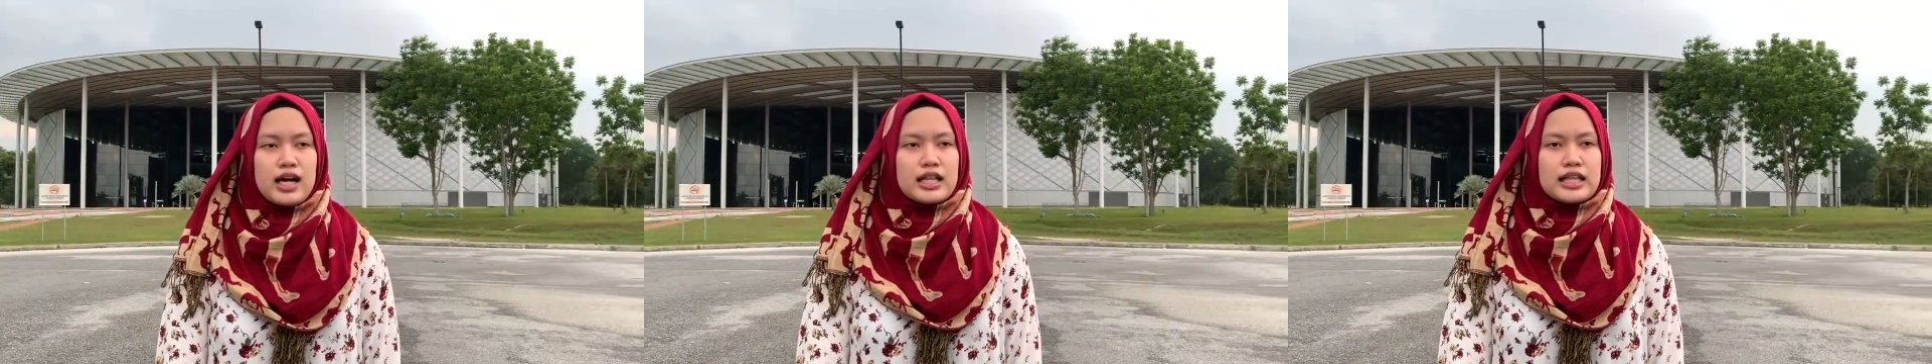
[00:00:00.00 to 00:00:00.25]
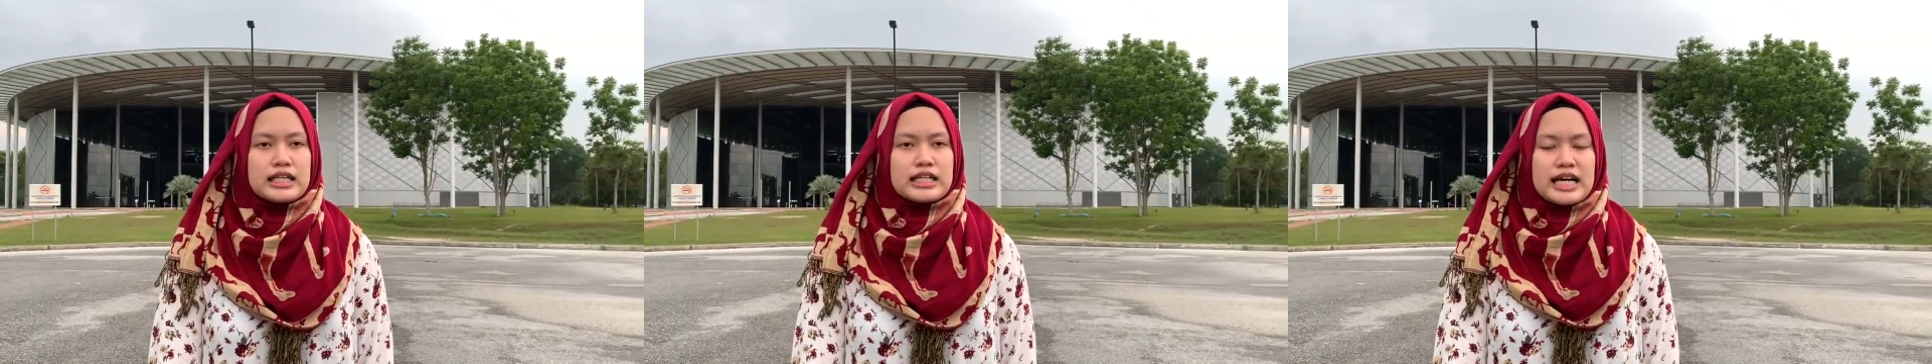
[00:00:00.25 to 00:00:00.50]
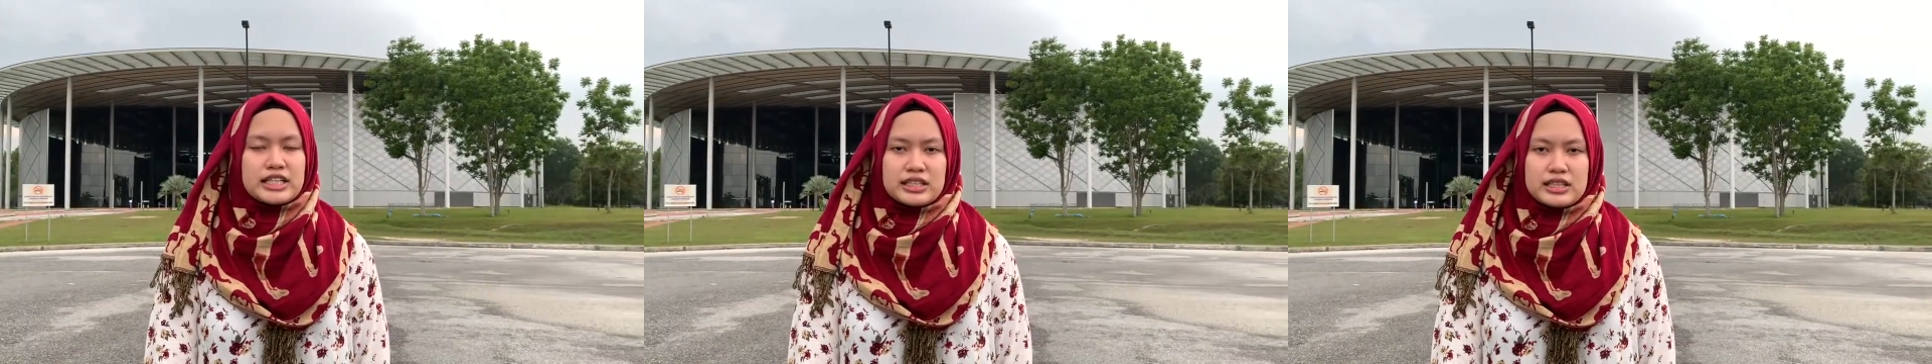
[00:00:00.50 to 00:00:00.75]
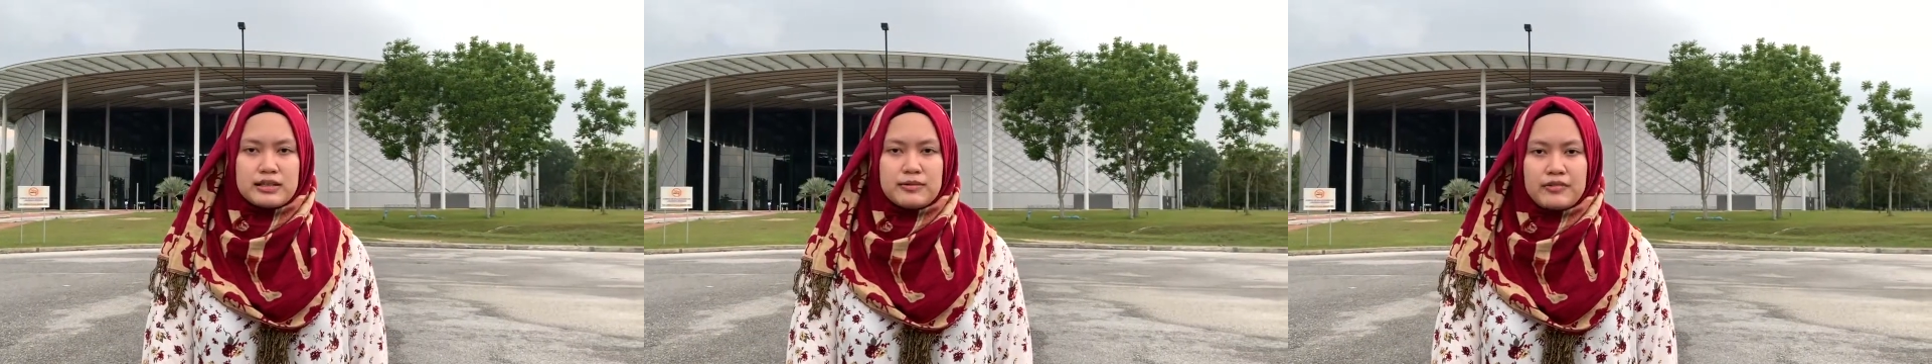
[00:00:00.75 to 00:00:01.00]
The
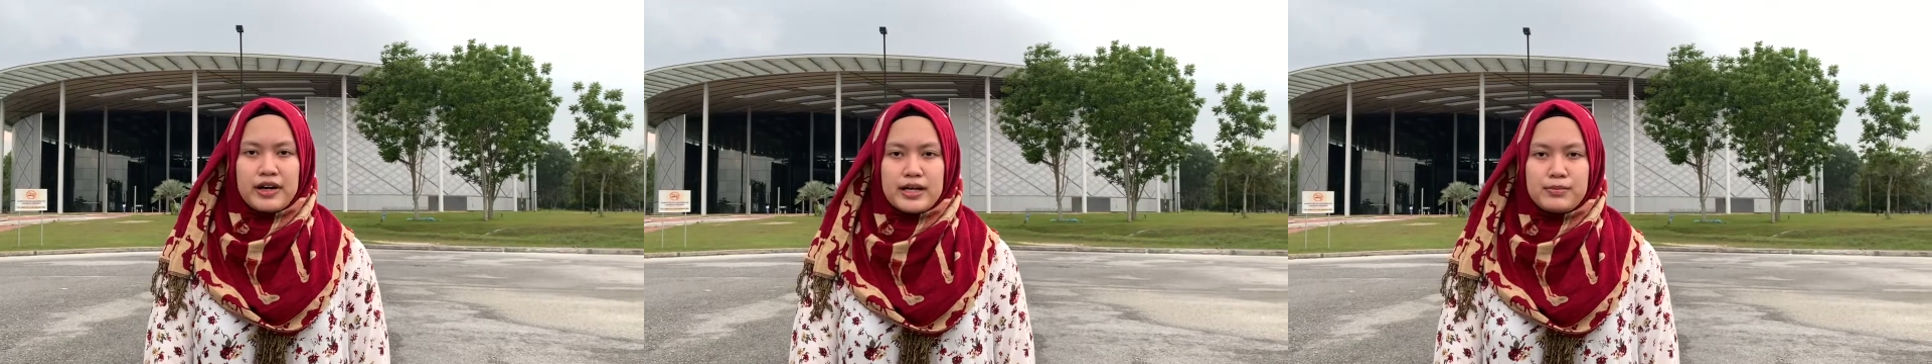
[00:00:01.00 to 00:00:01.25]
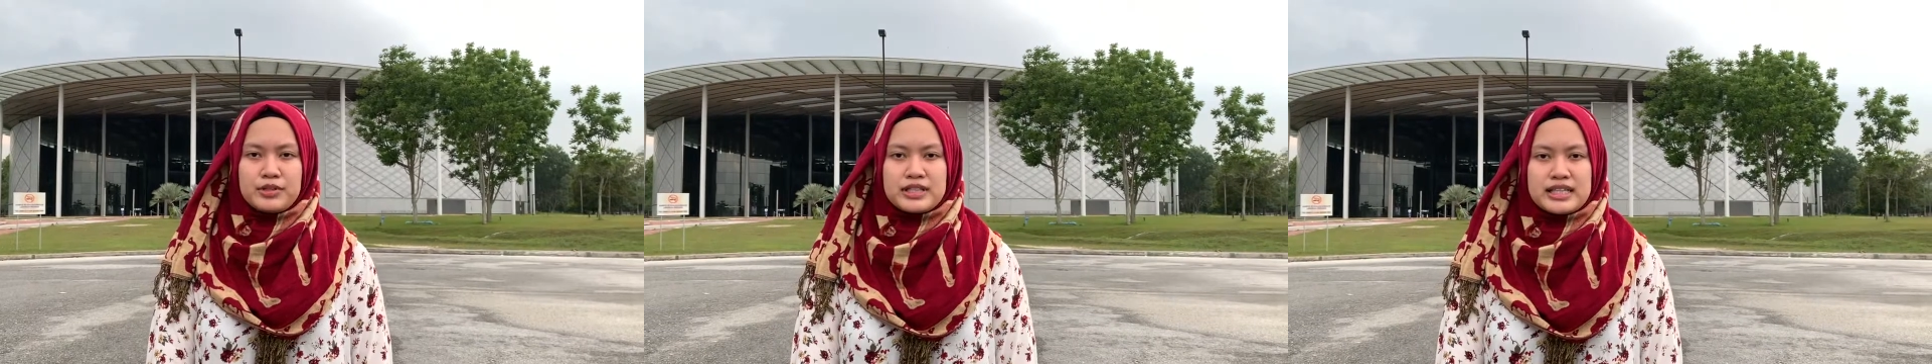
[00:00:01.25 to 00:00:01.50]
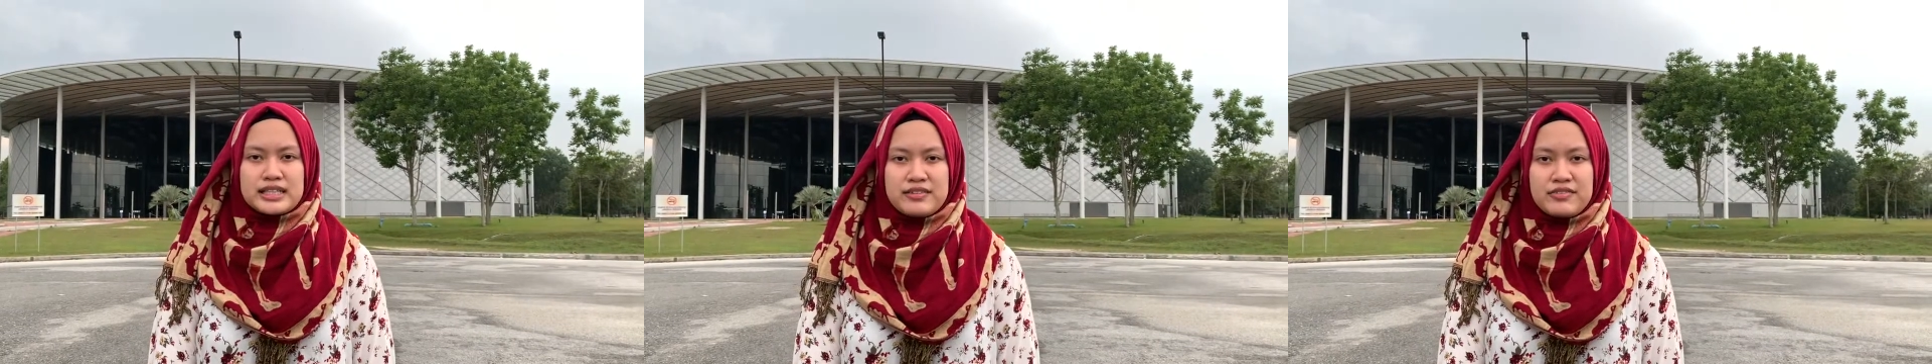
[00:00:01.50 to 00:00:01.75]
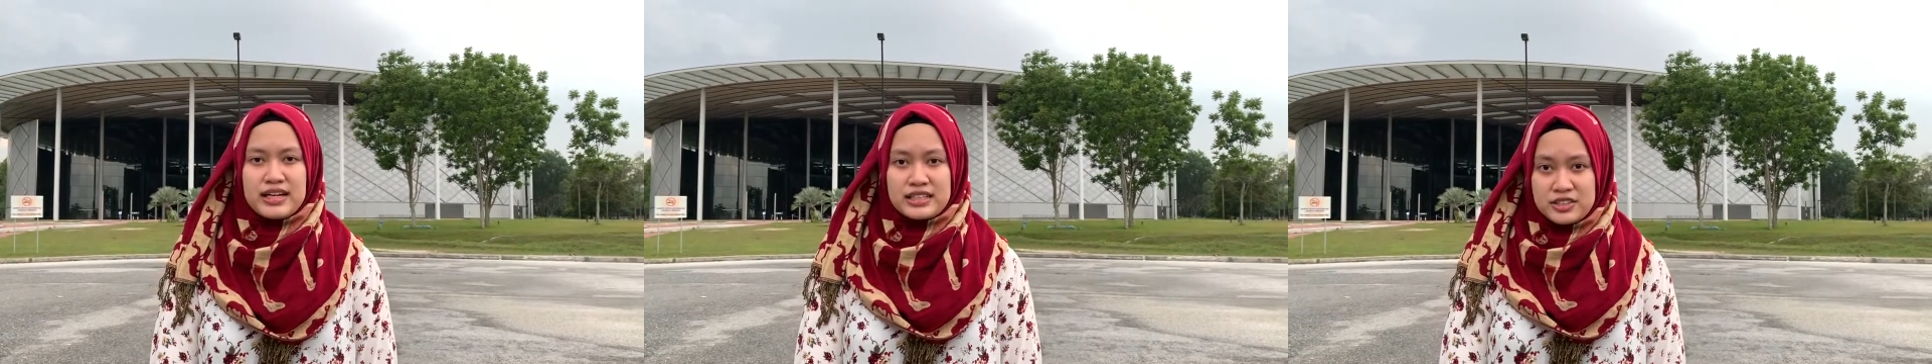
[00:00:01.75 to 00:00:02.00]
National Fire Protective
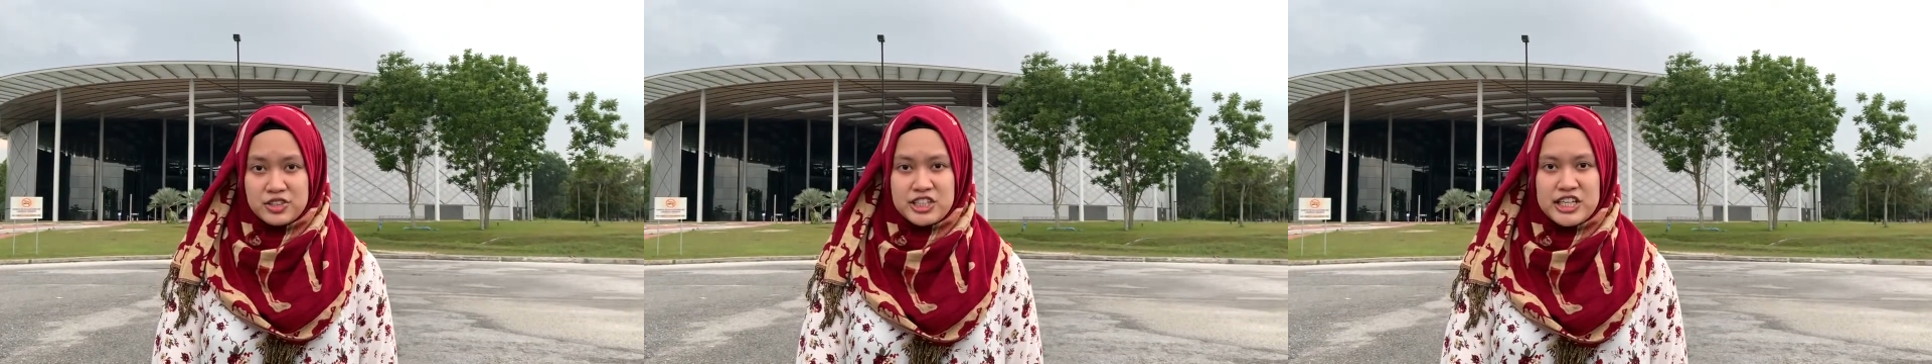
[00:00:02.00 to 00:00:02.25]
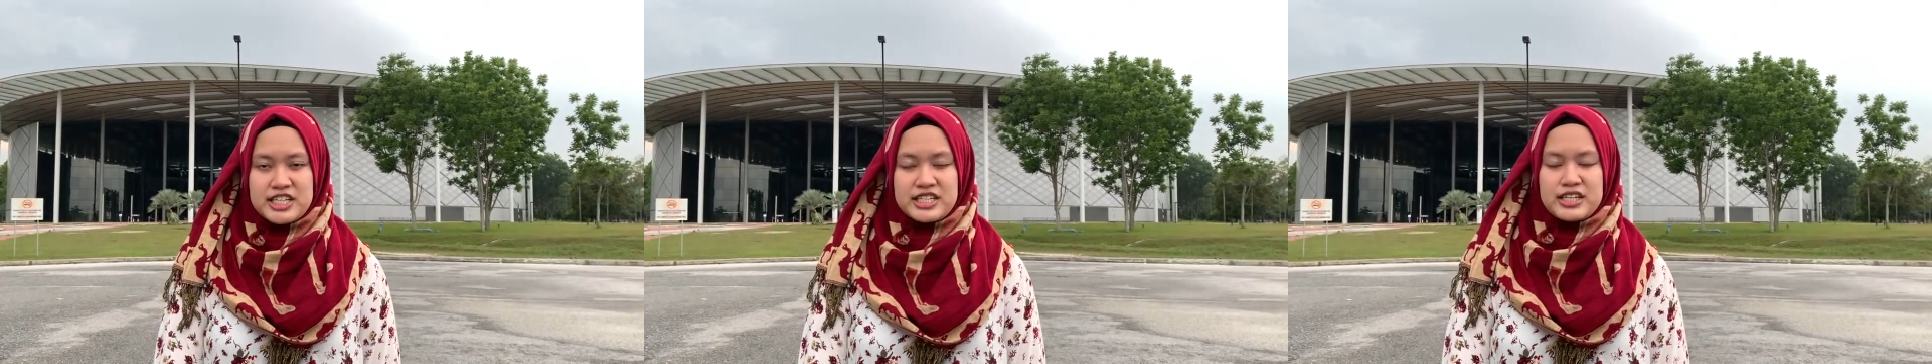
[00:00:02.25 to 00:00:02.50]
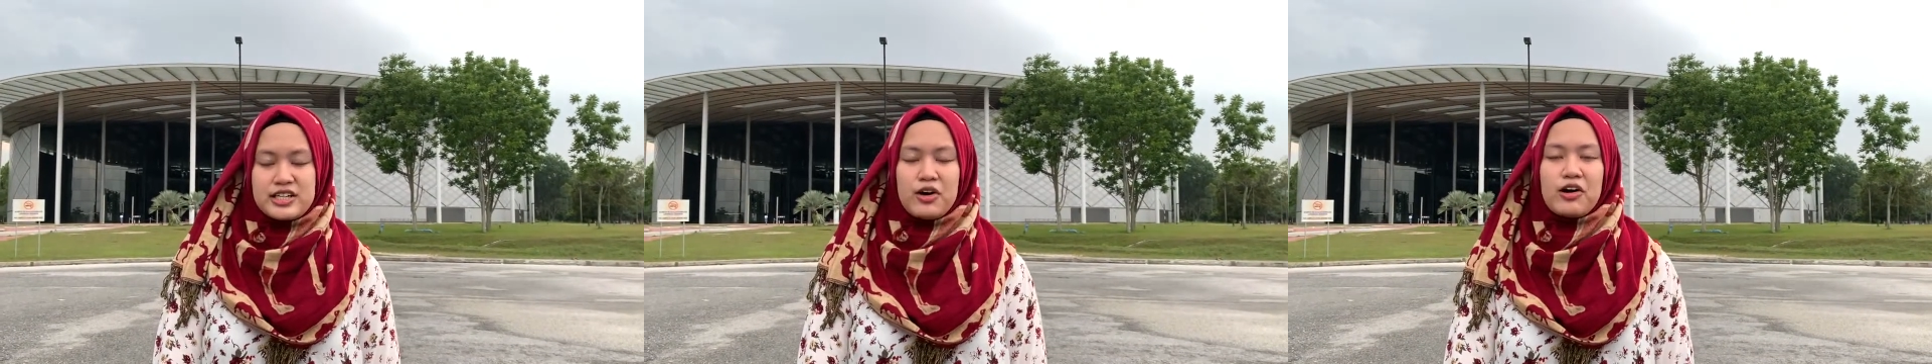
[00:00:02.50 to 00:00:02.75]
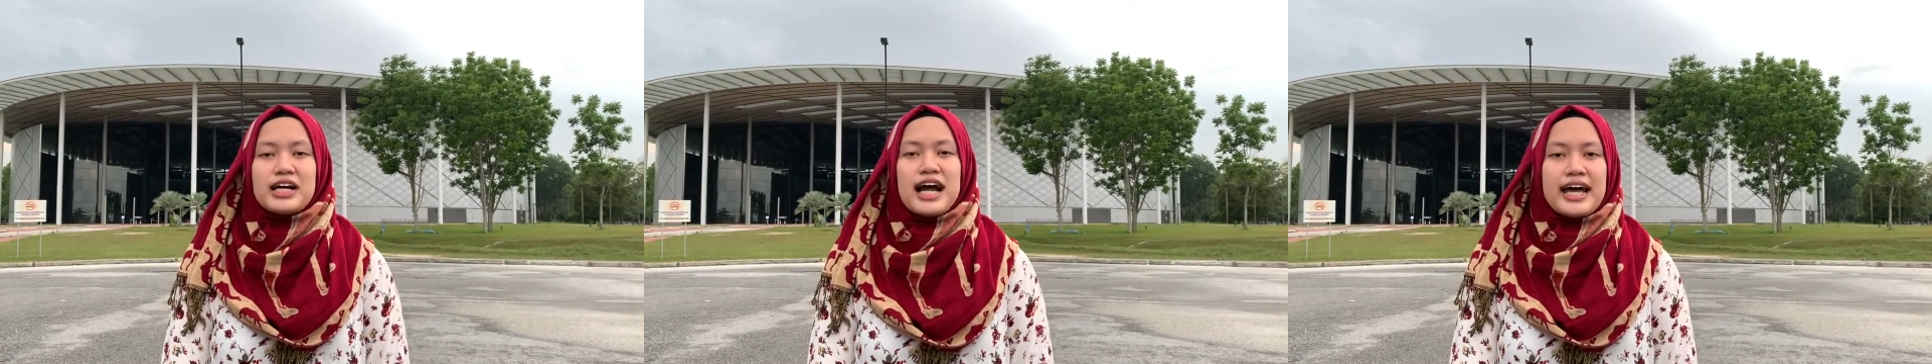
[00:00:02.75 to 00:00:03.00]
Association
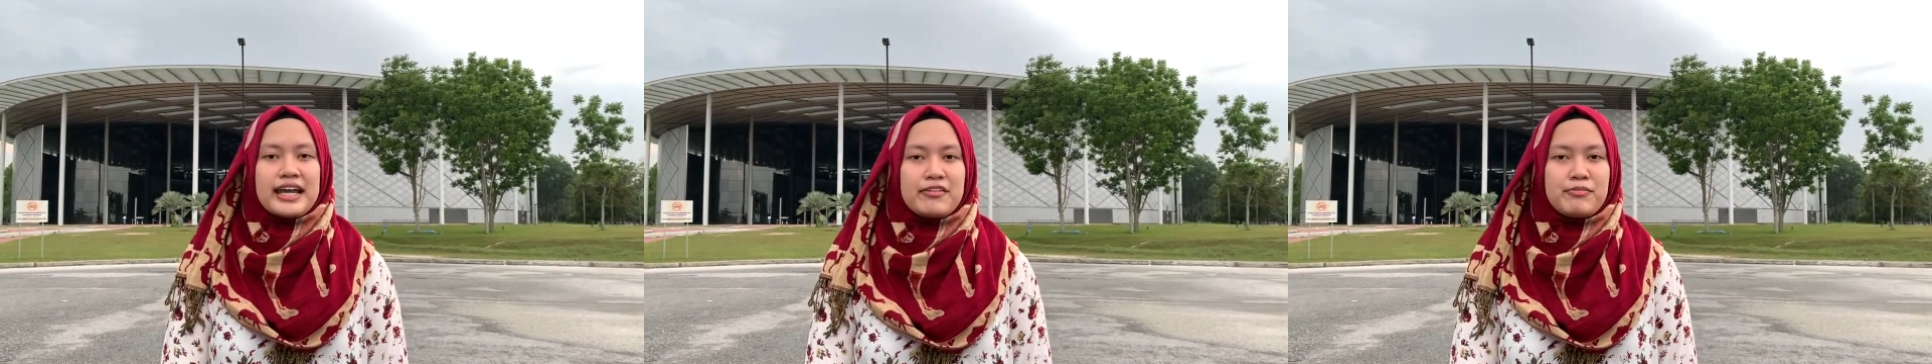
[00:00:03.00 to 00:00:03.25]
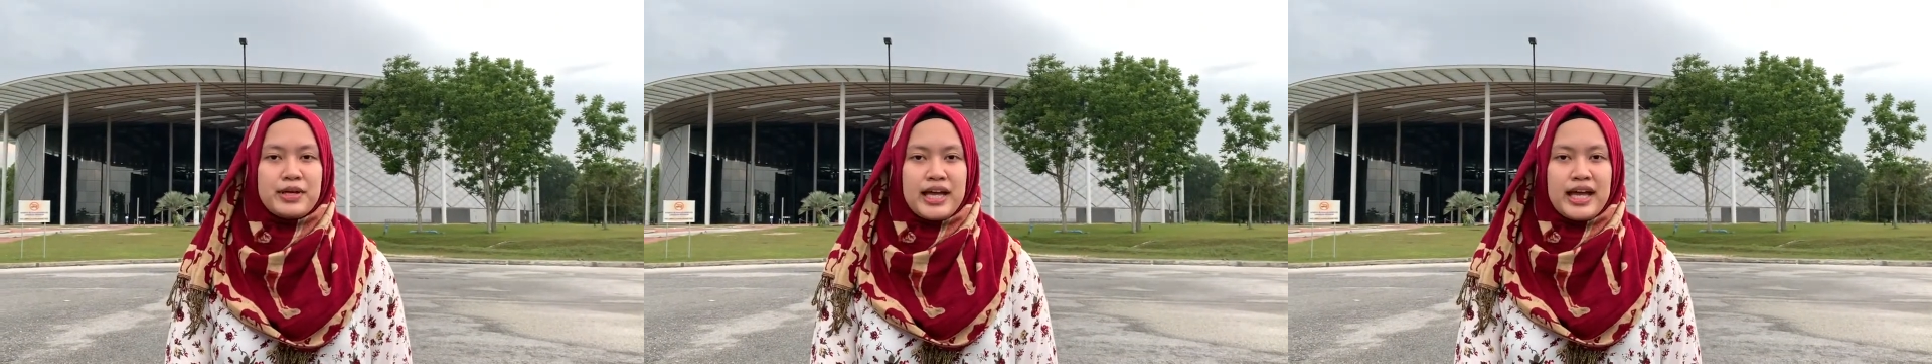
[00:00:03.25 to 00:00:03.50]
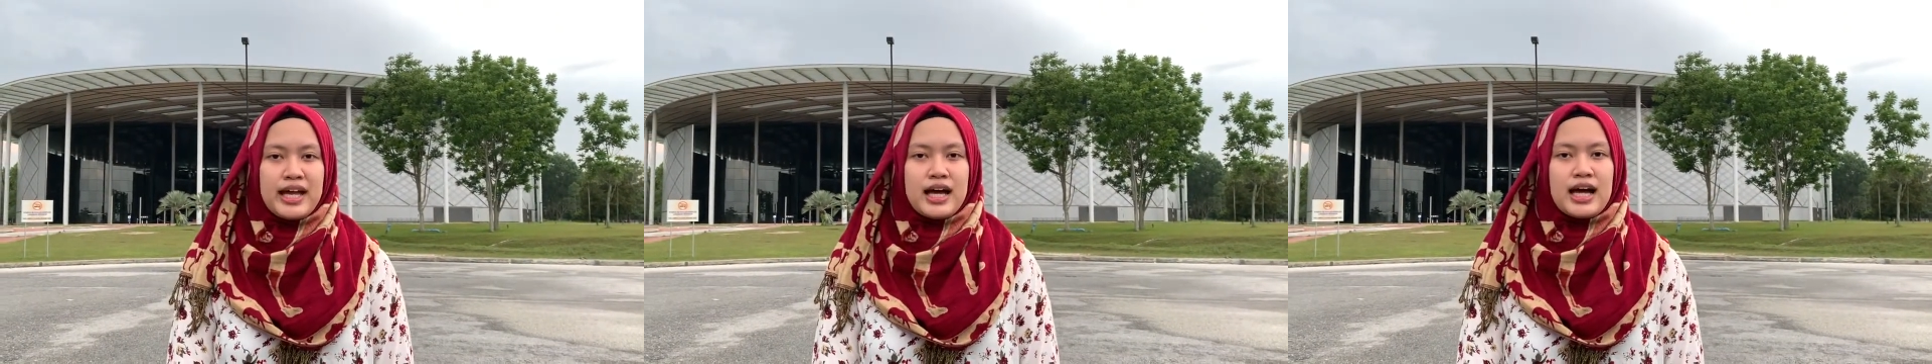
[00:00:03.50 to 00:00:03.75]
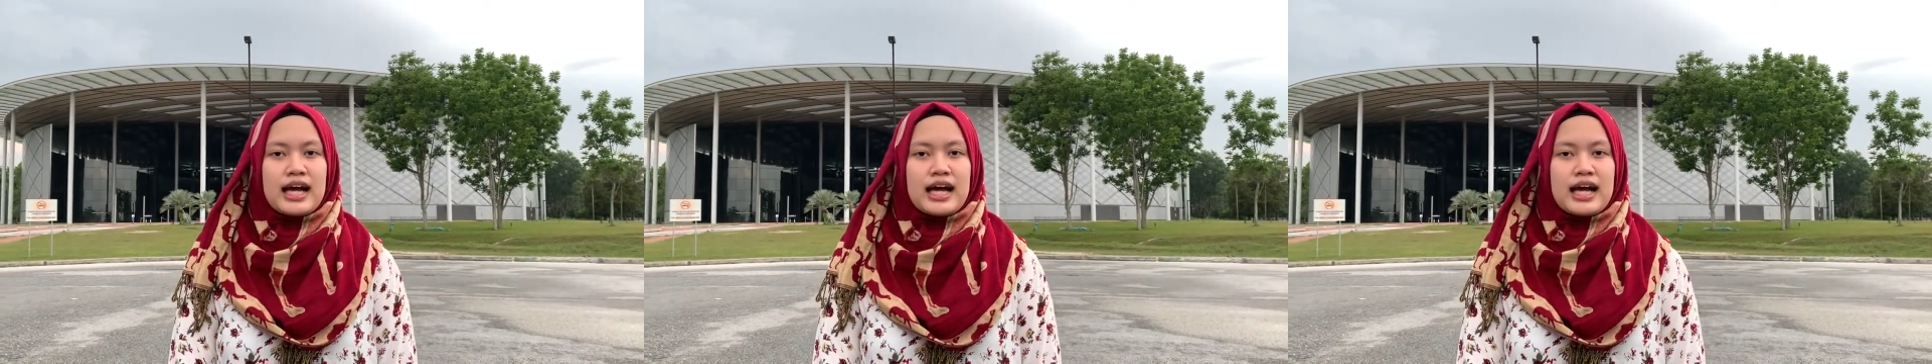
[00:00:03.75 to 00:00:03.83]
or NFPA